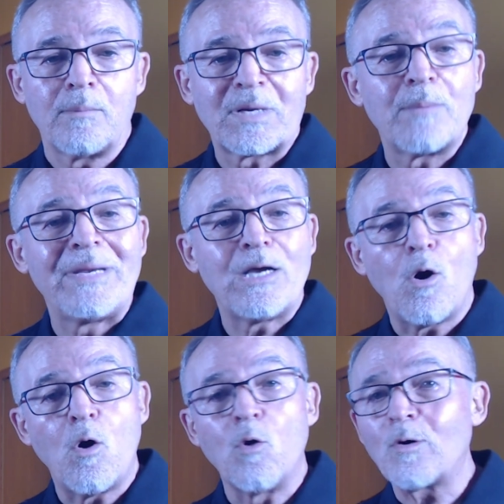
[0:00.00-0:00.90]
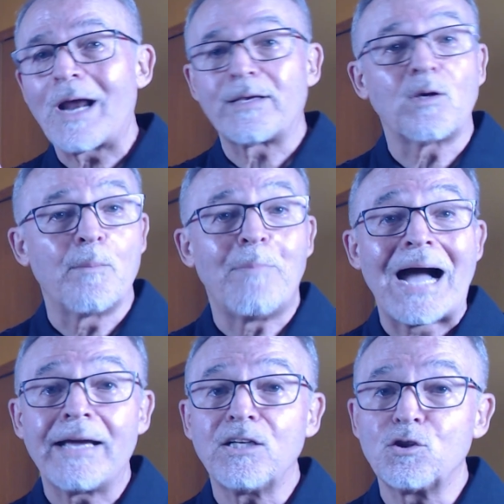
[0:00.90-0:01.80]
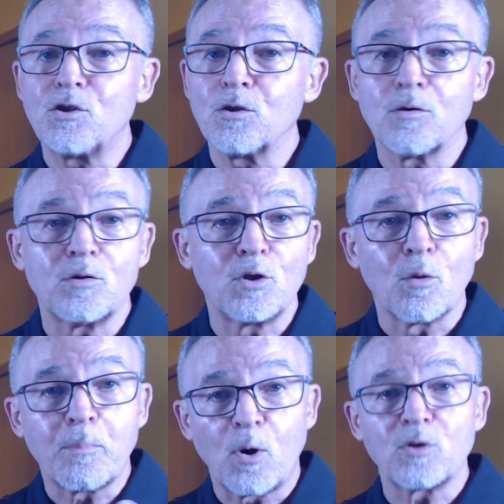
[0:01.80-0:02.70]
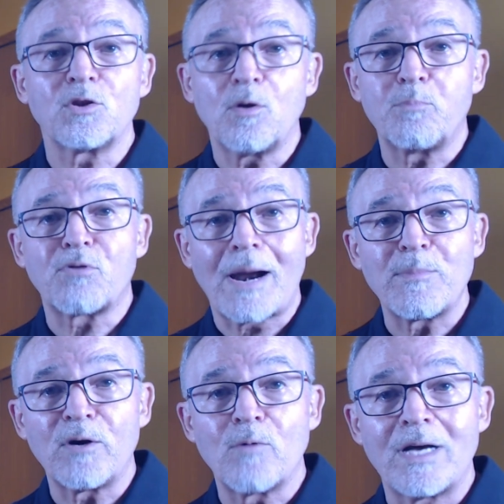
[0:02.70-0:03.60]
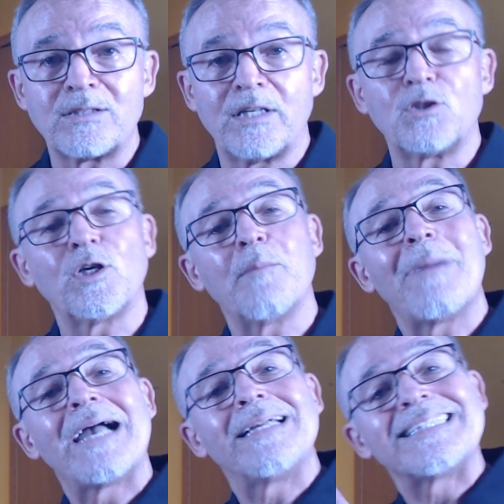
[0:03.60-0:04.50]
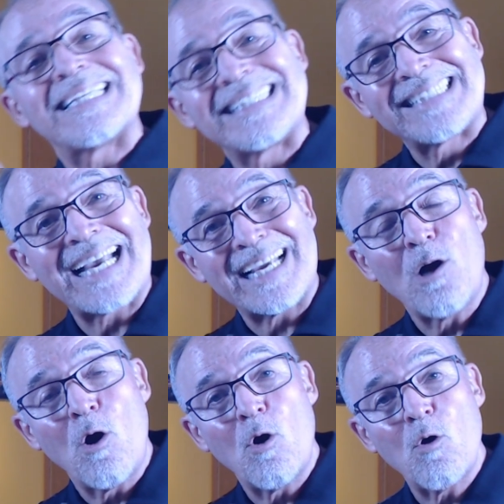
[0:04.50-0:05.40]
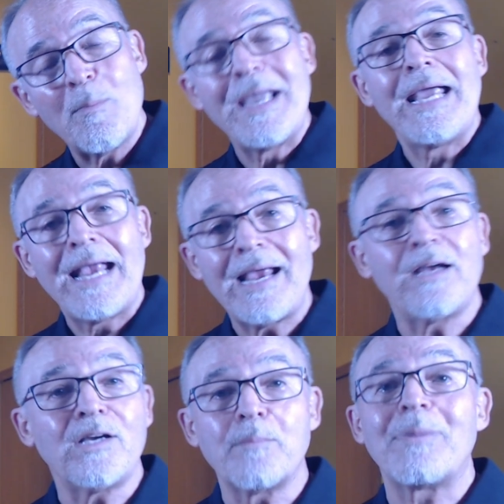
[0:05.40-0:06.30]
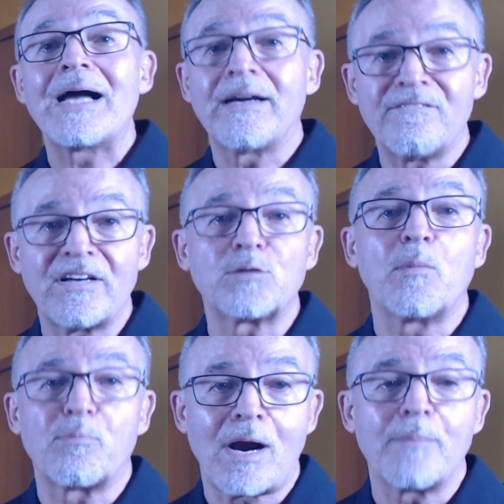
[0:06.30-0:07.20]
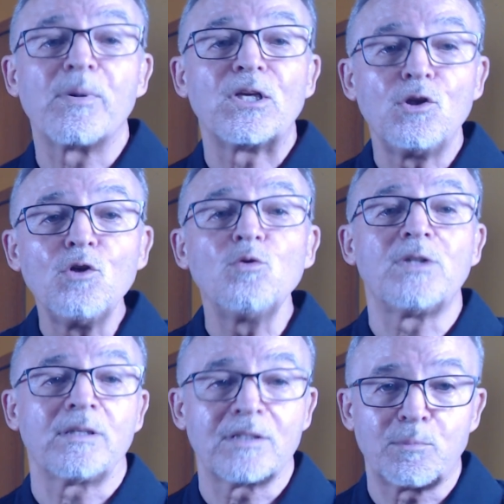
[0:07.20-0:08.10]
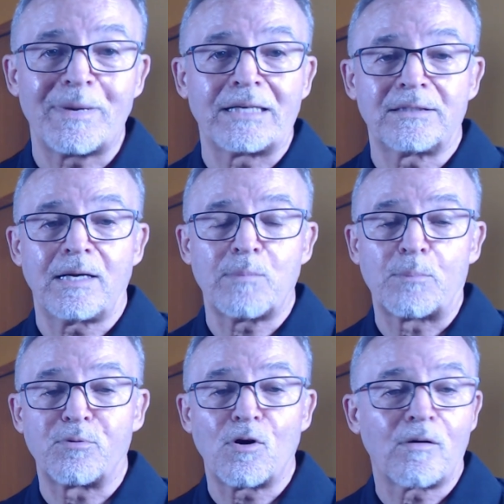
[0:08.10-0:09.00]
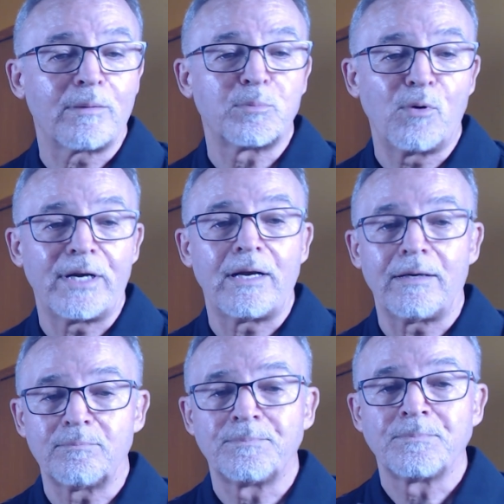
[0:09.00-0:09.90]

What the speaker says: Can be owner-occupied. You could buy it as your personal primary residence. You could buy it as a second home, and you could buy an investment property using this bank statement program. It's pretty neat.